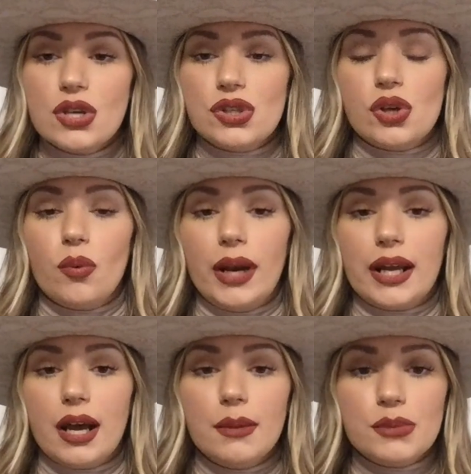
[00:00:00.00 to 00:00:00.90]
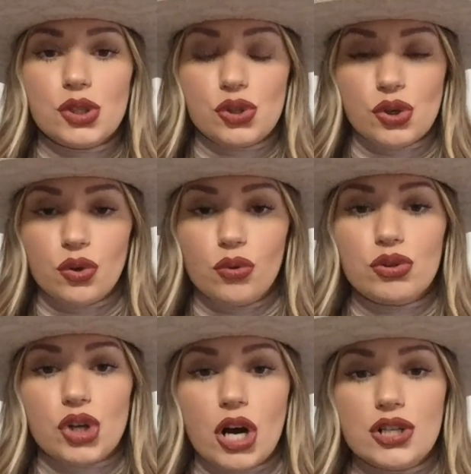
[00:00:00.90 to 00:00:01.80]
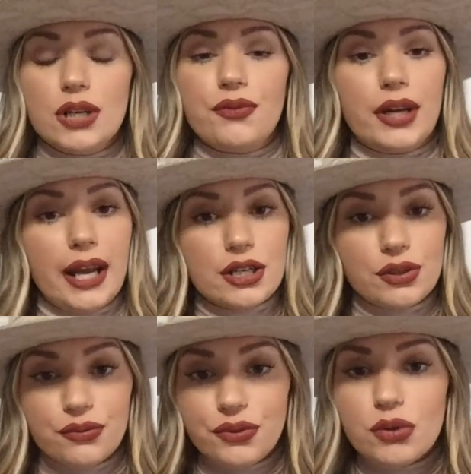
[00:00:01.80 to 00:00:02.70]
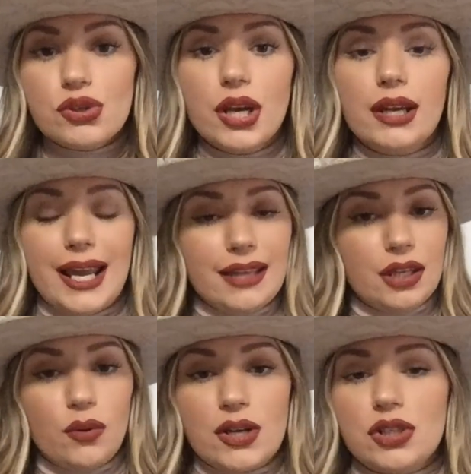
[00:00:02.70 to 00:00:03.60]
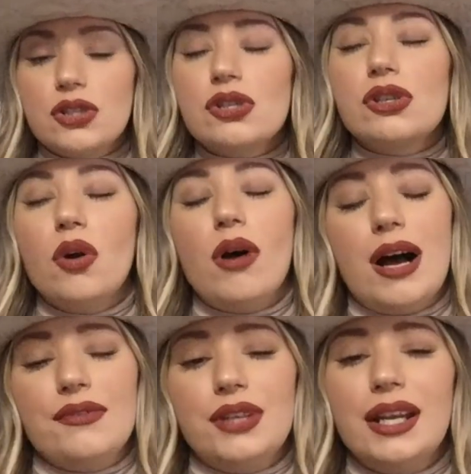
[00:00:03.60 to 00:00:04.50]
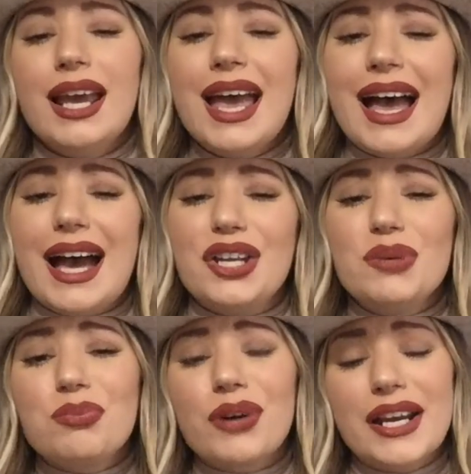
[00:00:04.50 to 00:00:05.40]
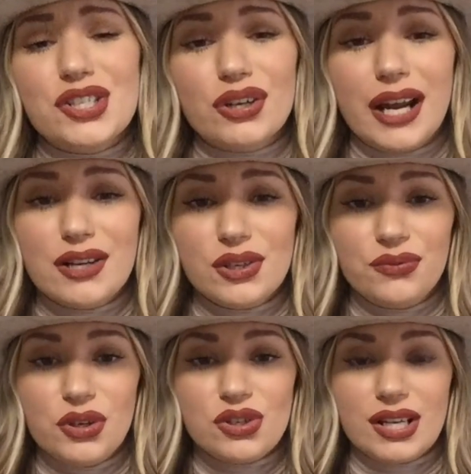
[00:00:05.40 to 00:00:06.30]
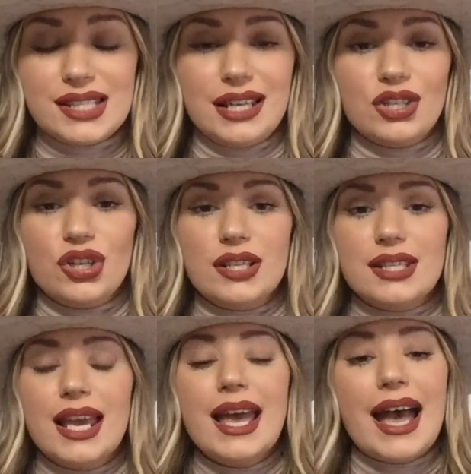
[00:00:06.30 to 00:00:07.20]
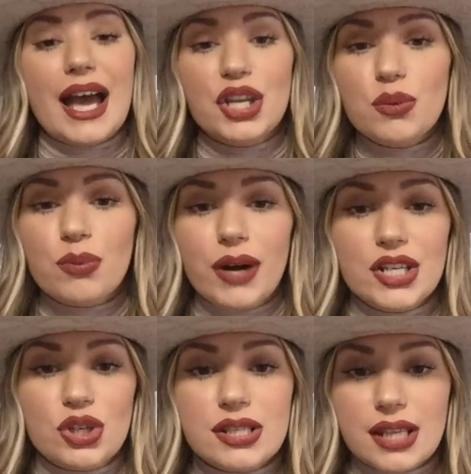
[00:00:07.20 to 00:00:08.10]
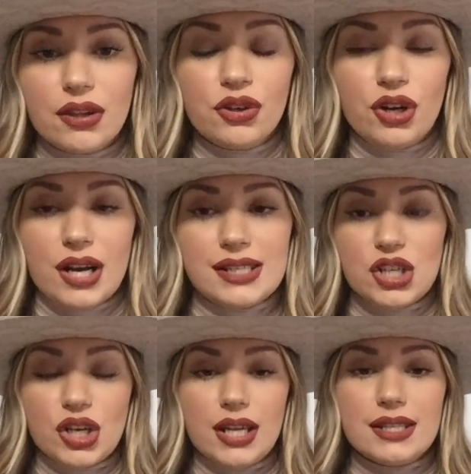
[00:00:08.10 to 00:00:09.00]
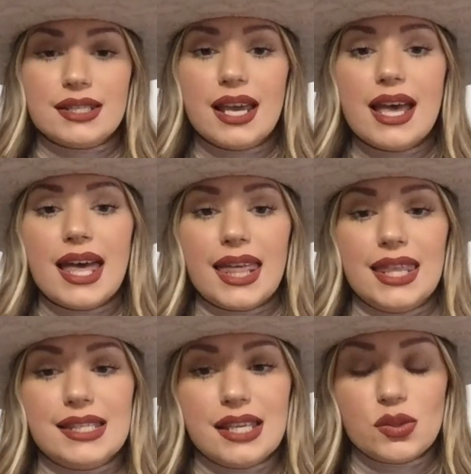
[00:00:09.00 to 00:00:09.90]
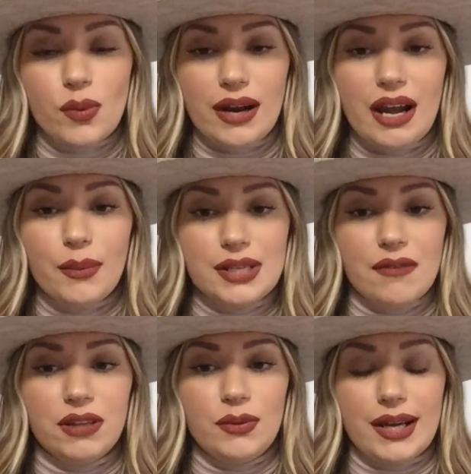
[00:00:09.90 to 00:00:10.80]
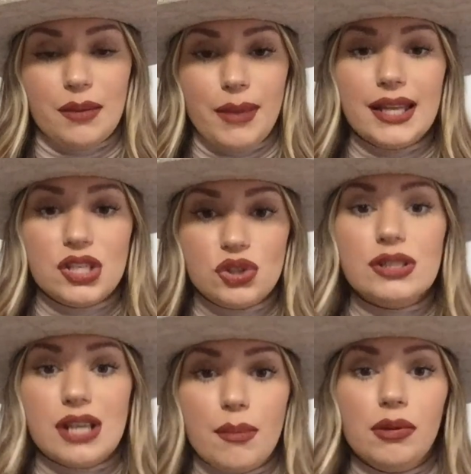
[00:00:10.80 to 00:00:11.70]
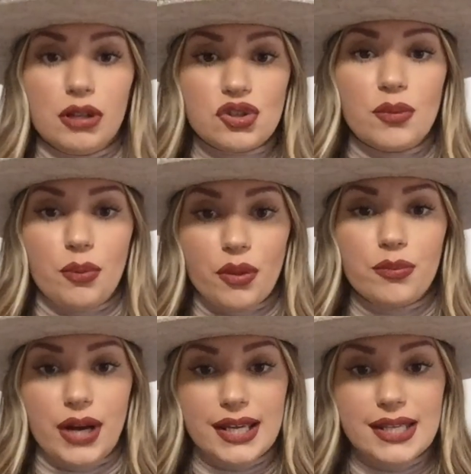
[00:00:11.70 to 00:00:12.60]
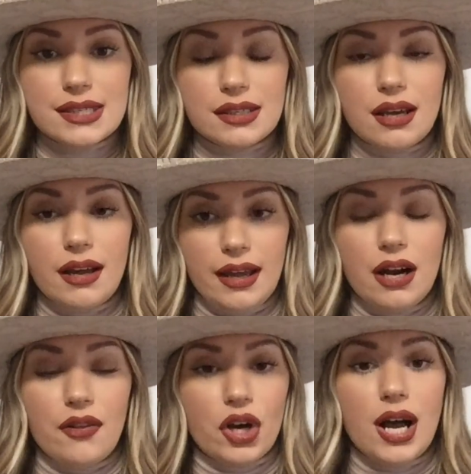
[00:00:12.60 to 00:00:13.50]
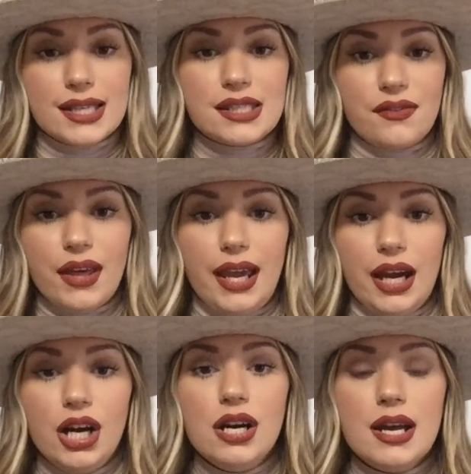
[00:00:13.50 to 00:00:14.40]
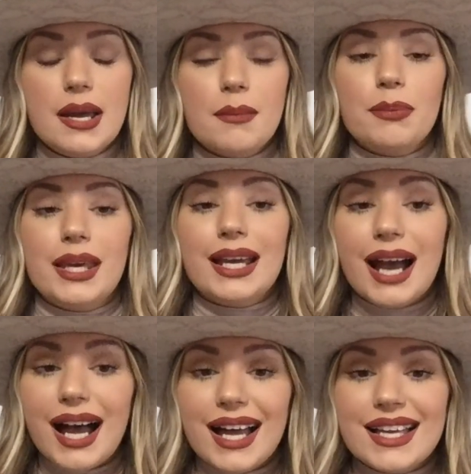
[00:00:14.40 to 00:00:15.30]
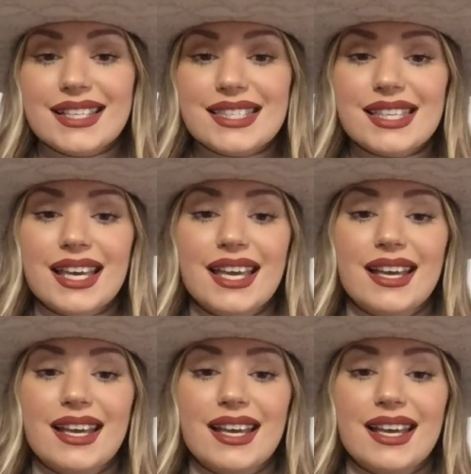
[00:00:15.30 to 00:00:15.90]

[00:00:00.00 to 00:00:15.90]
So when it comes to charging for keratin fusion, I get the question so often, how do you price your keratin fusion extensions? How do you price your cylinder extensions? This is where I would definitely recommend to double or triple the price or the cost of the hair, because